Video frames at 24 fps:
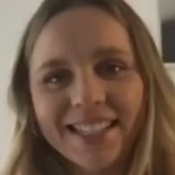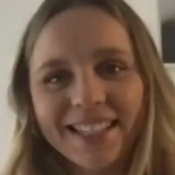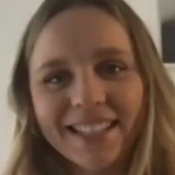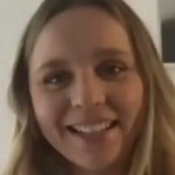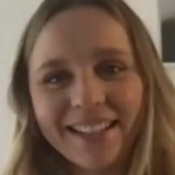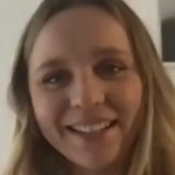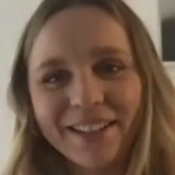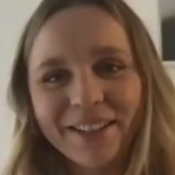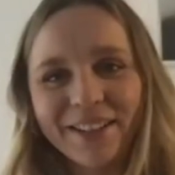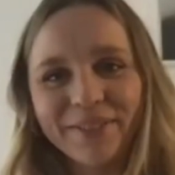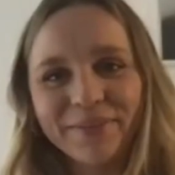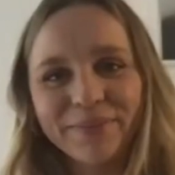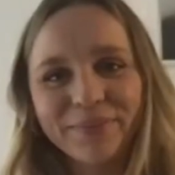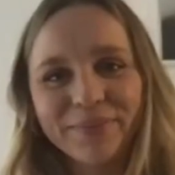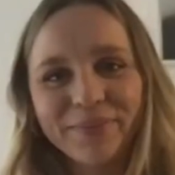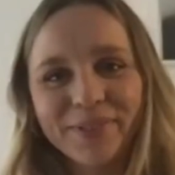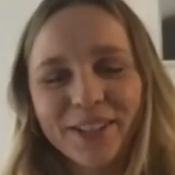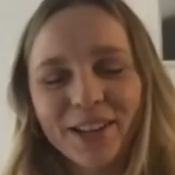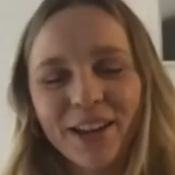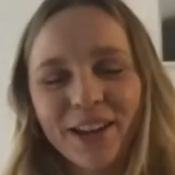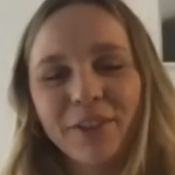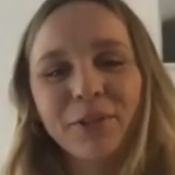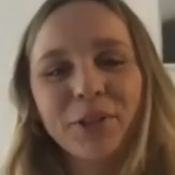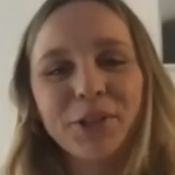so
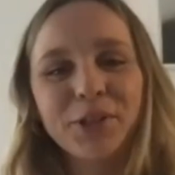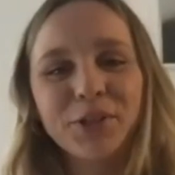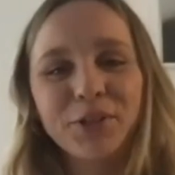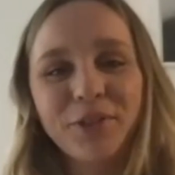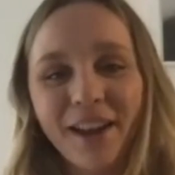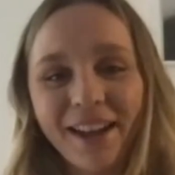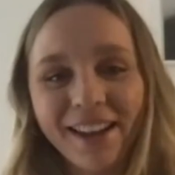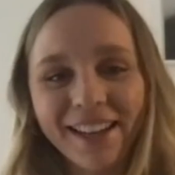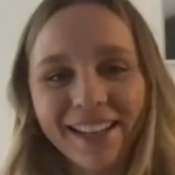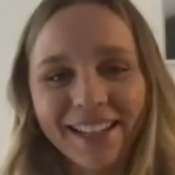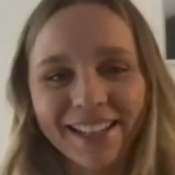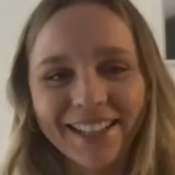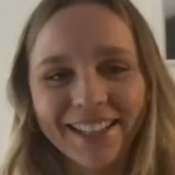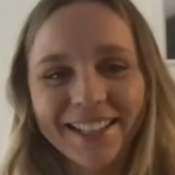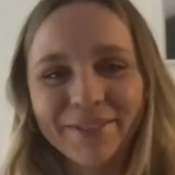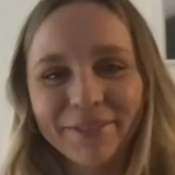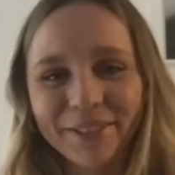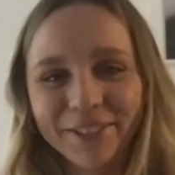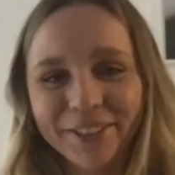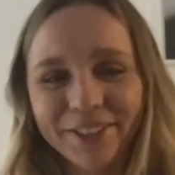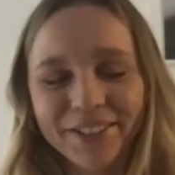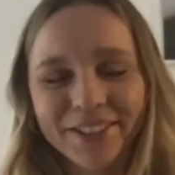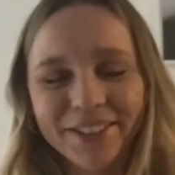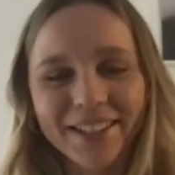I will try it
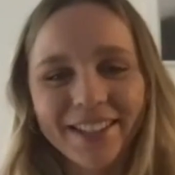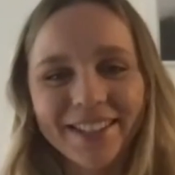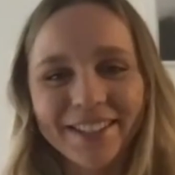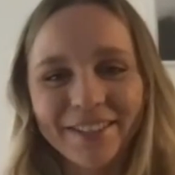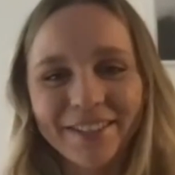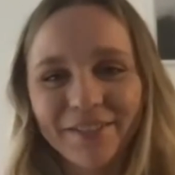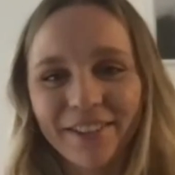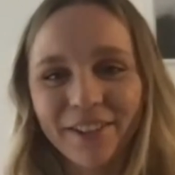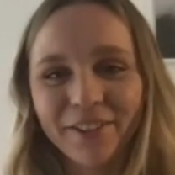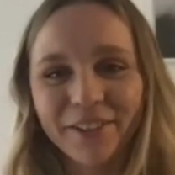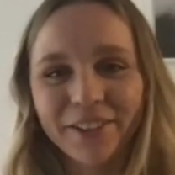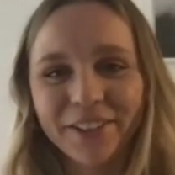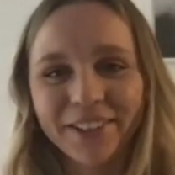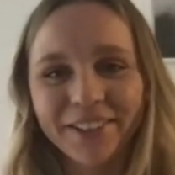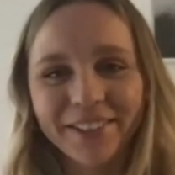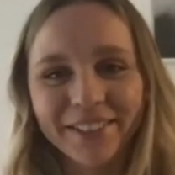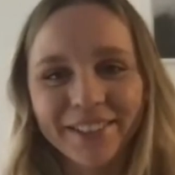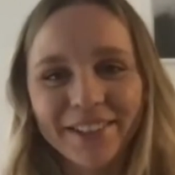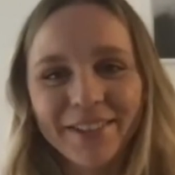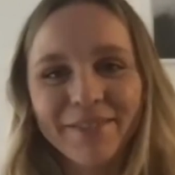because it's a very